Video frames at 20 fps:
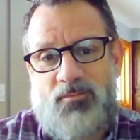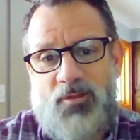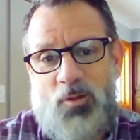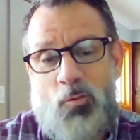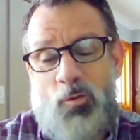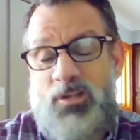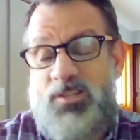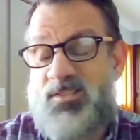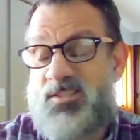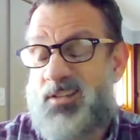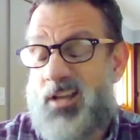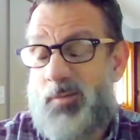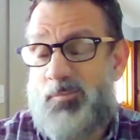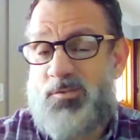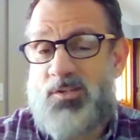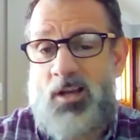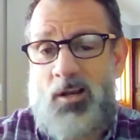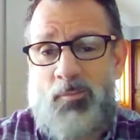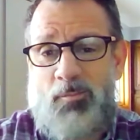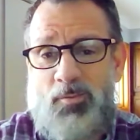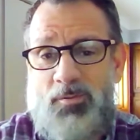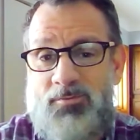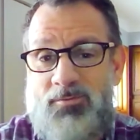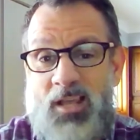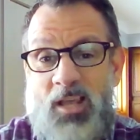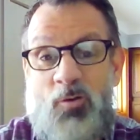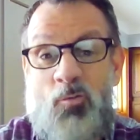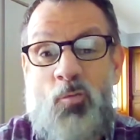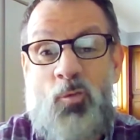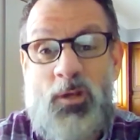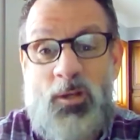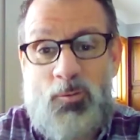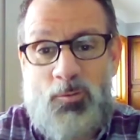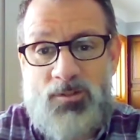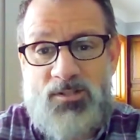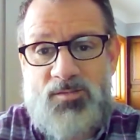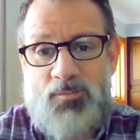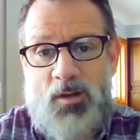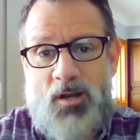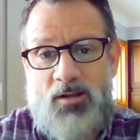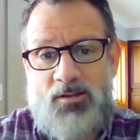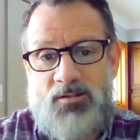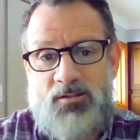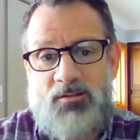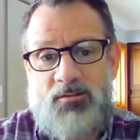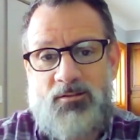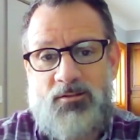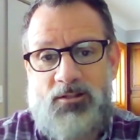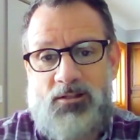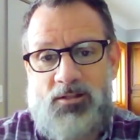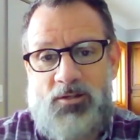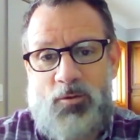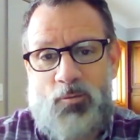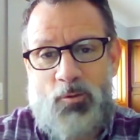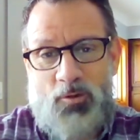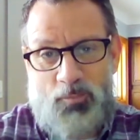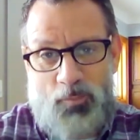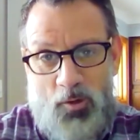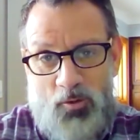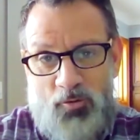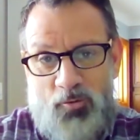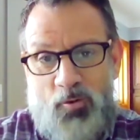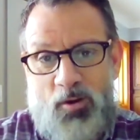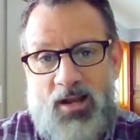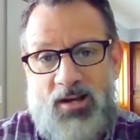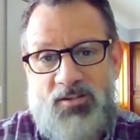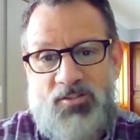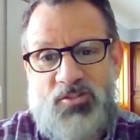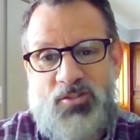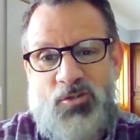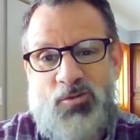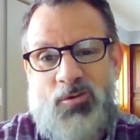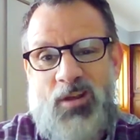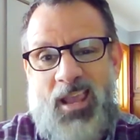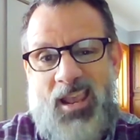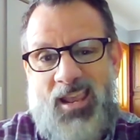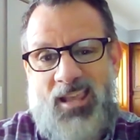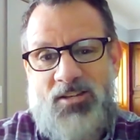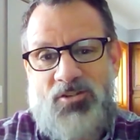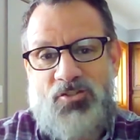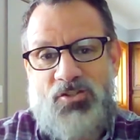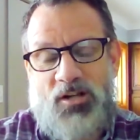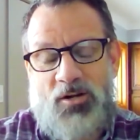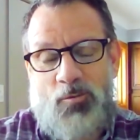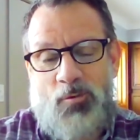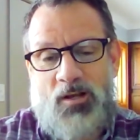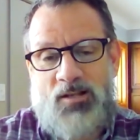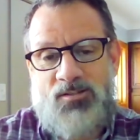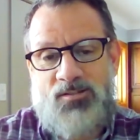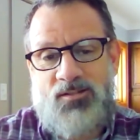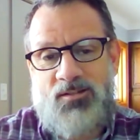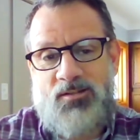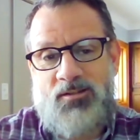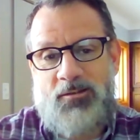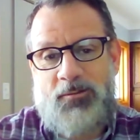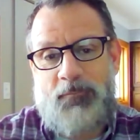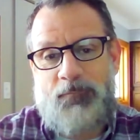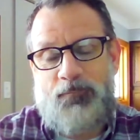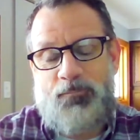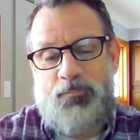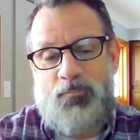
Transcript: We stepped up and we responded with both gratitude and generosity.